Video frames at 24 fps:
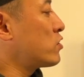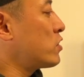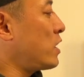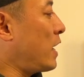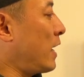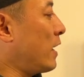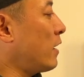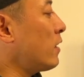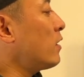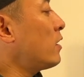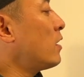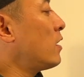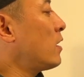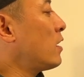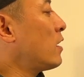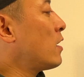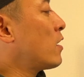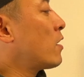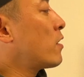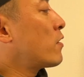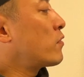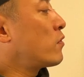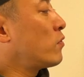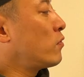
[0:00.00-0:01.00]
chain,
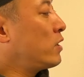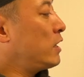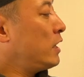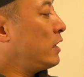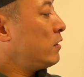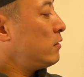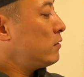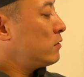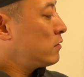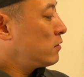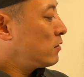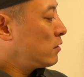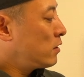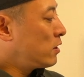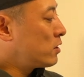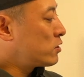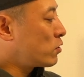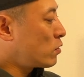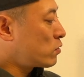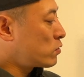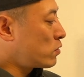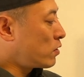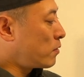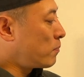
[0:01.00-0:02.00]
30. It's
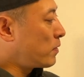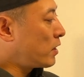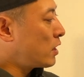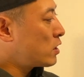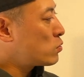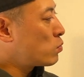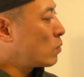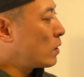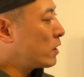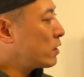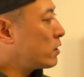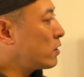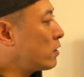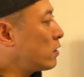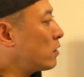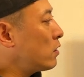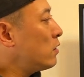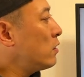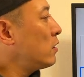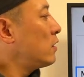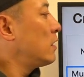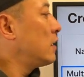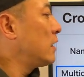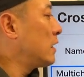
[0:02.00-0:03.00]
also the biggest one
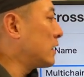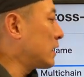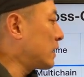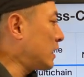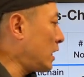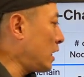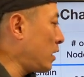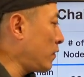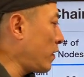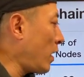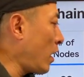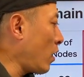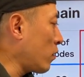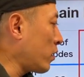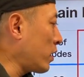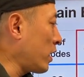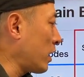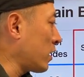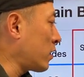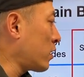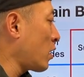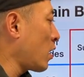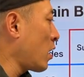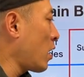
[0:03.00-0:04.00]
here. TVL
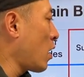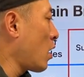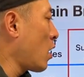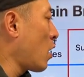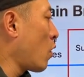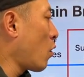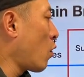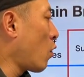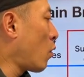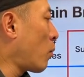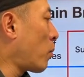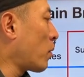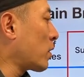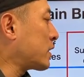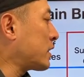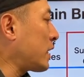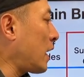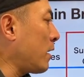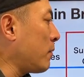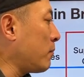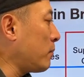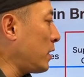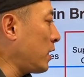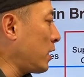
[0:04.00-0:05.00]
hit over
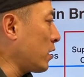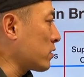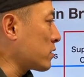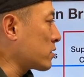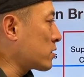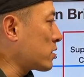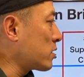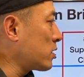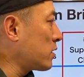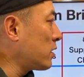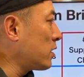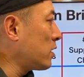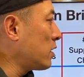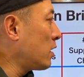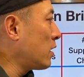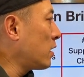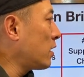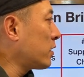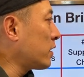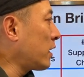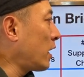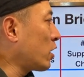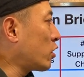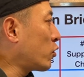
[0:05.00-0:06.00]
10 billions.
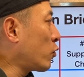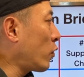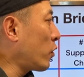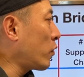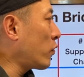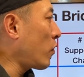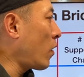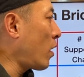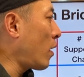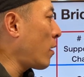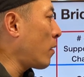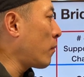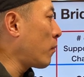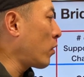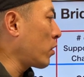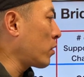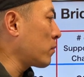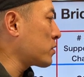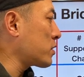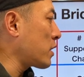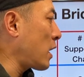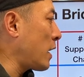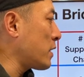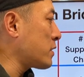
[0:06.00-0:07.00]
Then 24-hour
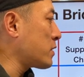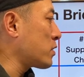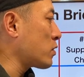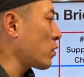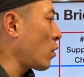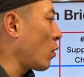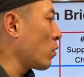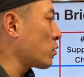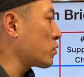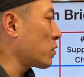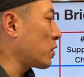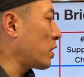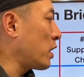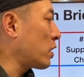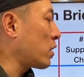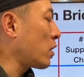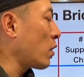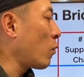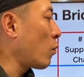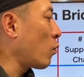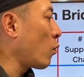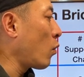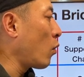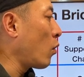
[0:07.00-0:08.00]
volume size also hit
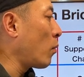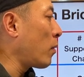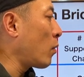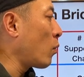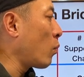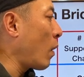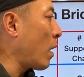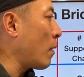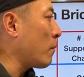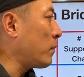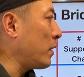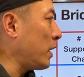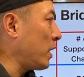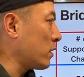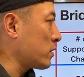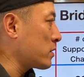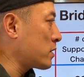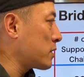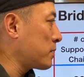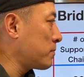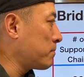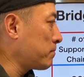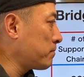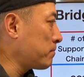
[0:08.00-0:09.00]
the over 1
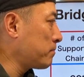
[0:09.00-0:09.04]
billions.